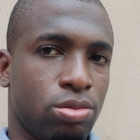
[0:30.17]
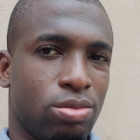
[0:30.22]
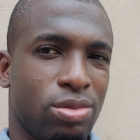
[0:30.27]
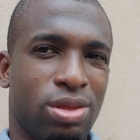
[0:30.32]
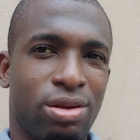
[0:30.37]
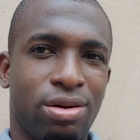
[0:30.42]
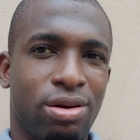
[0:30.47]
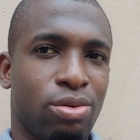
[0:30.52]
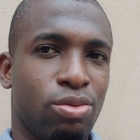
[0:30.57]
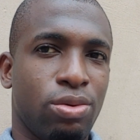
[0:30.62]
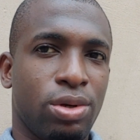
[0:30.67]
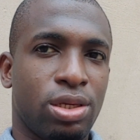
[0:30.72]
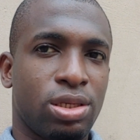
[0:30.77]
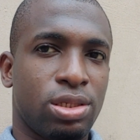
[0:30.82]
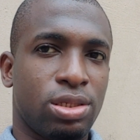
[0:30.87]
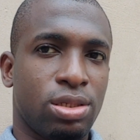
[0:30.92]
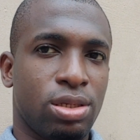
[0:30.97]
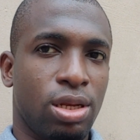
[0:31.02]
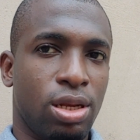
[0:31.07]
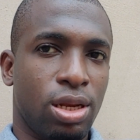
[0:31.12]
3
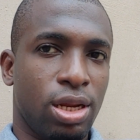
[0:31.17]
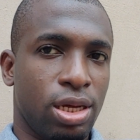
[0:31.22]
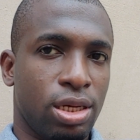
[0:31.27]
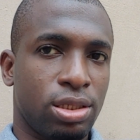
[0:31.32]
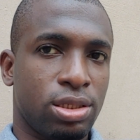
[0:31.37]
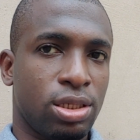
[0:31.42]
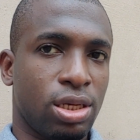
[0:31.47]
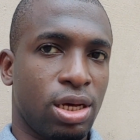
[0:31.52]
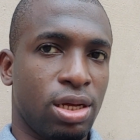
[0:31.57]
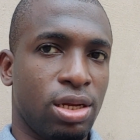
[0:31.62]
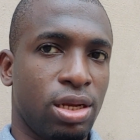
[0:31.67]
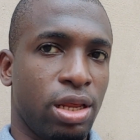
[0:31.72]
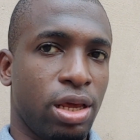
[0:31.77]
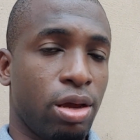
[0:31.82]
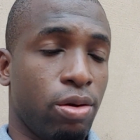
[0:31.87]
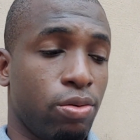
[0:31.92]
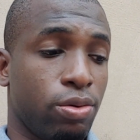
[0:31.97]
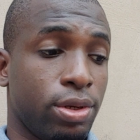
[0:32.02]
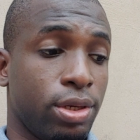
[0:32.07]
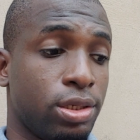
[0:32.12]
weeks later they
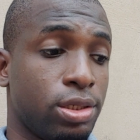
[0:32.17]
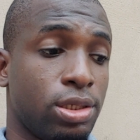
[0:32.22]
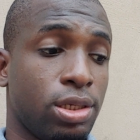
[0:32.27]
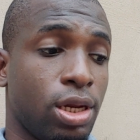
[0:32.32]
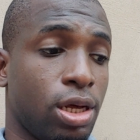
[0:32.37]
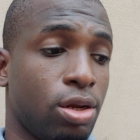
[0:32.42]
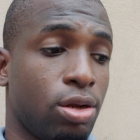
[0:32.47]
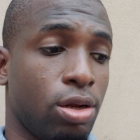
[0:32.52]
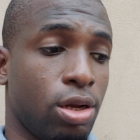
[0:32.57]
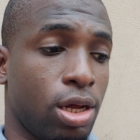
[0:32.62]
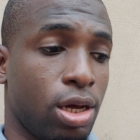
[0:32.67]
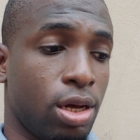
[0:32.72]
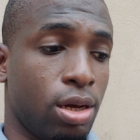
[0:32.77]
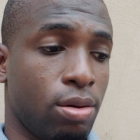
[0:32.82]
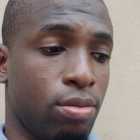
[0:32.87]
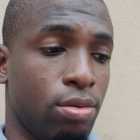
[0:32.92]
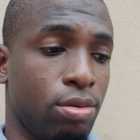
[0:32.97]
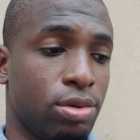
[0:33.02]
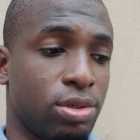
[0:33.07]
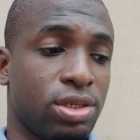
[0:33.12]
are releasing another
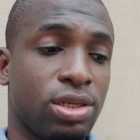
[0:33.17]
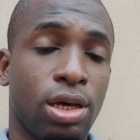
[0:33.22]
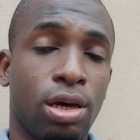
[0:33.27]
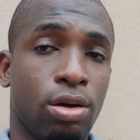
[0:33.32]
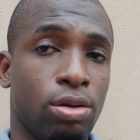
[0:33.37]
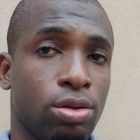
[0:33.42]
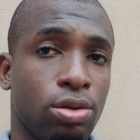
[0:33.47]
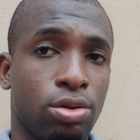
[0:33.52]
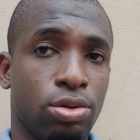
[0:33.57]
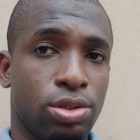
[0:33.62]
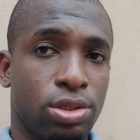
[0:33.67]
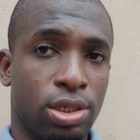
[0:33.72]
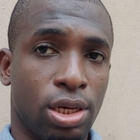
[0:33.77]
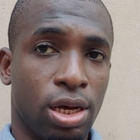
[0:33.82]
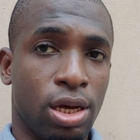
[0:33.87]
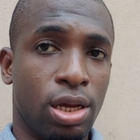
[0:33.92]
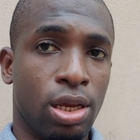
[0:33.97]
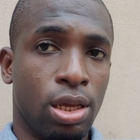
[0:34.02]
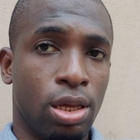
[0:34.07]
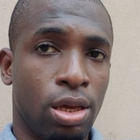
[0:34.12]
Salnotes
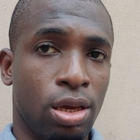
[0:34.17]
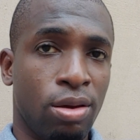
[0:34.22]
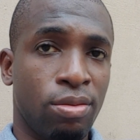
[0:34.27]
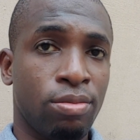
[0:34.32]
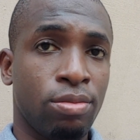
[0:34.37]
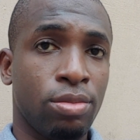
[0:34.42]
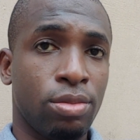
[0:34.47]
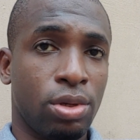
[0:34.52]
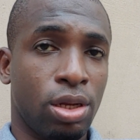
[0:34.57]
IEM,